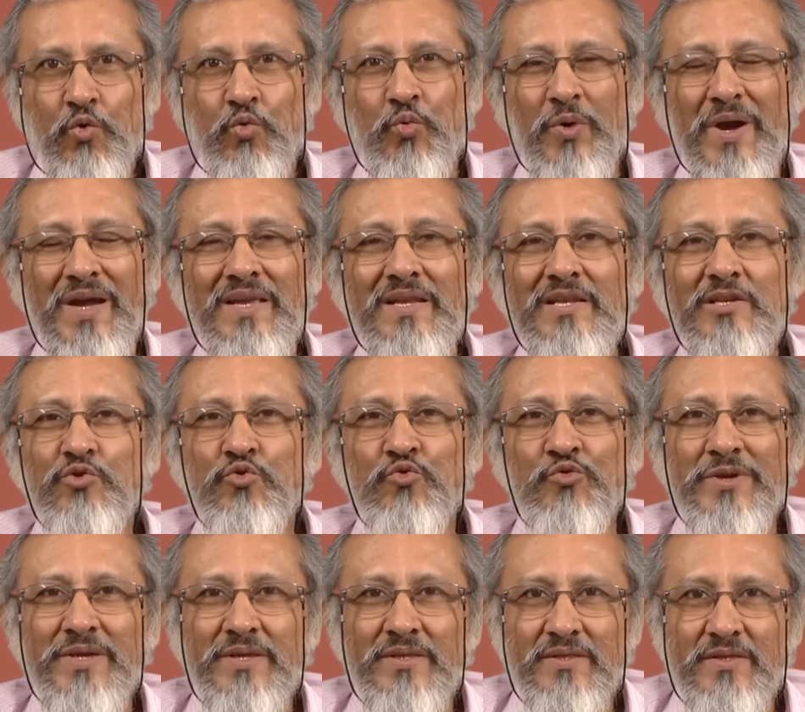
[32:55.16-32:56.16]
While
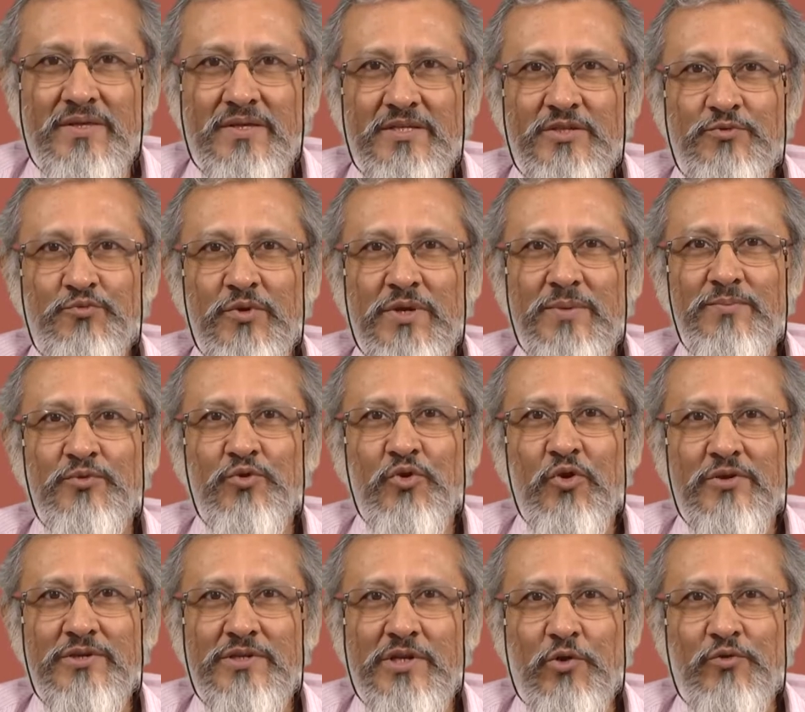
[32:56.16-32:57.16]
doing this, we
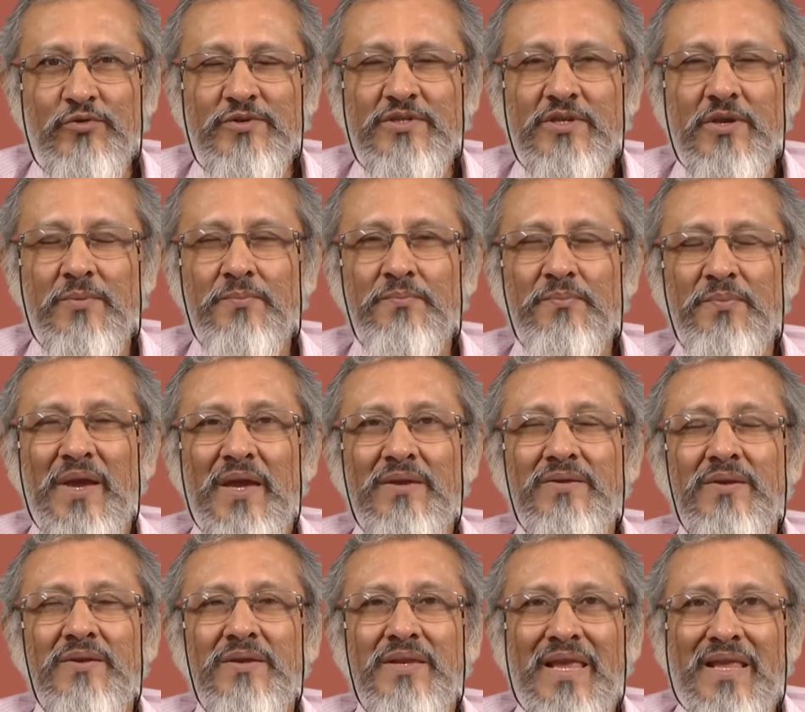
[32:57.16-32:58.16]
brought out some
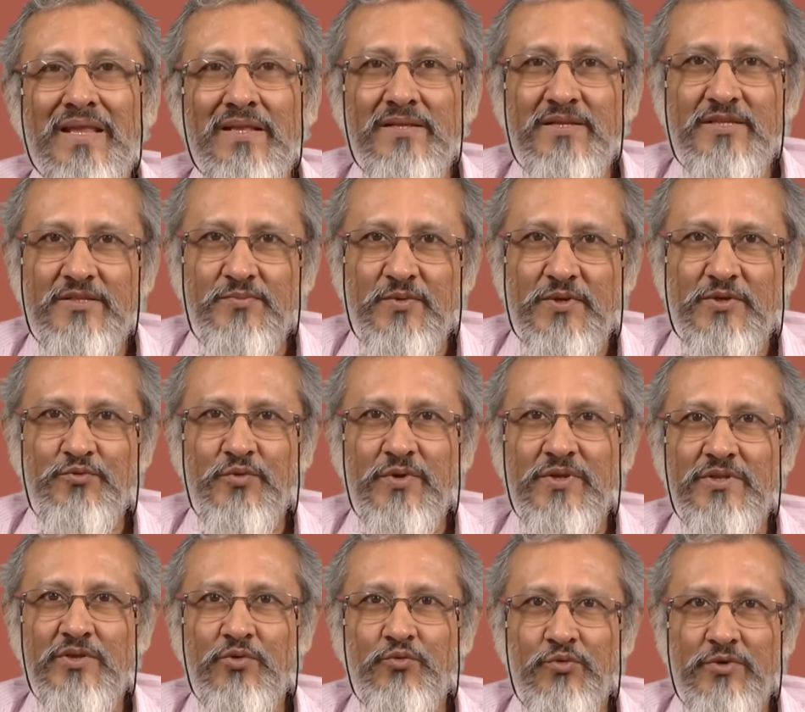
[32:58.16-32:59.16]
parallels
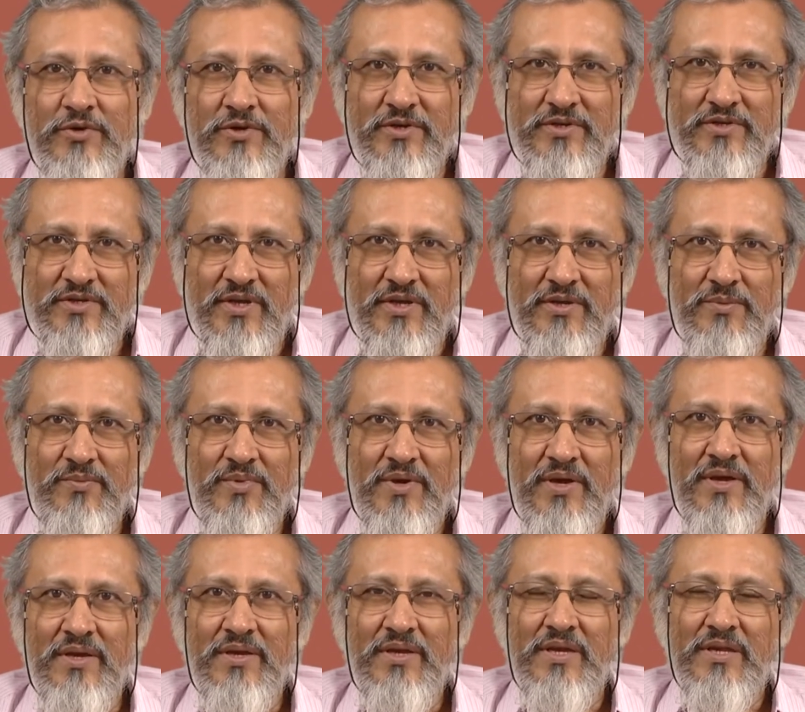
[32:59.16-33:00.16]
between the work done
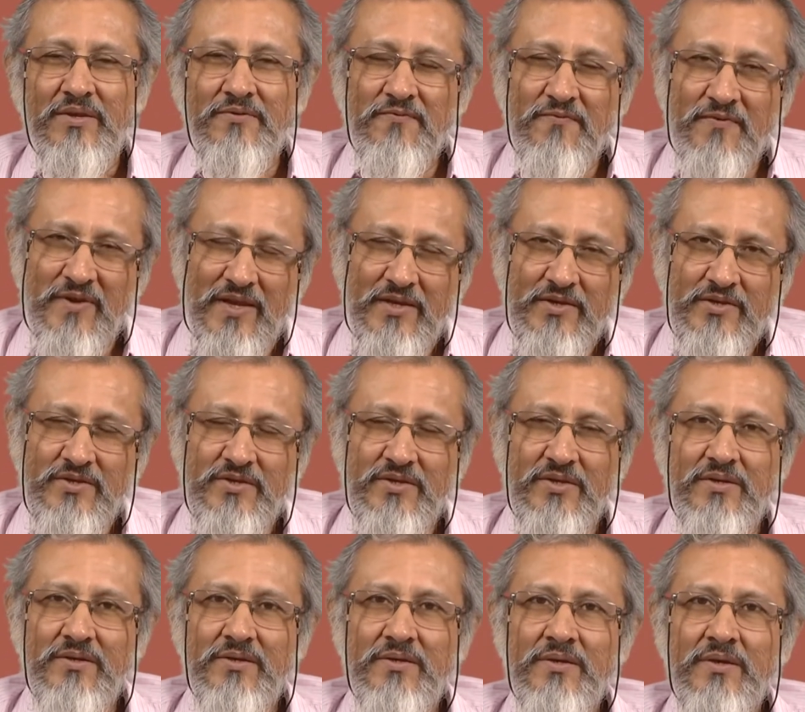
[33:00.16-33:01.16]
by
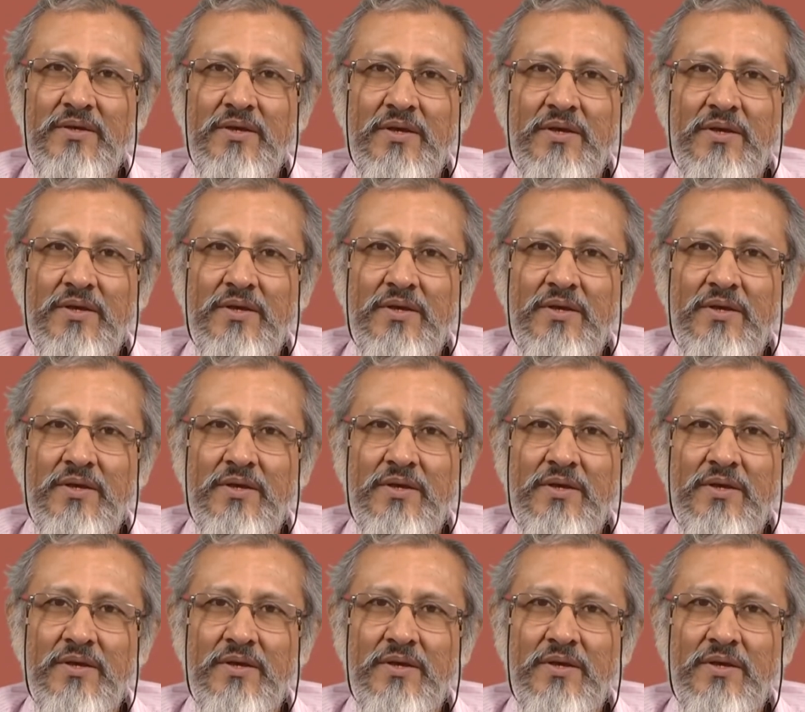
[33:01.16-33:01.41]
inflection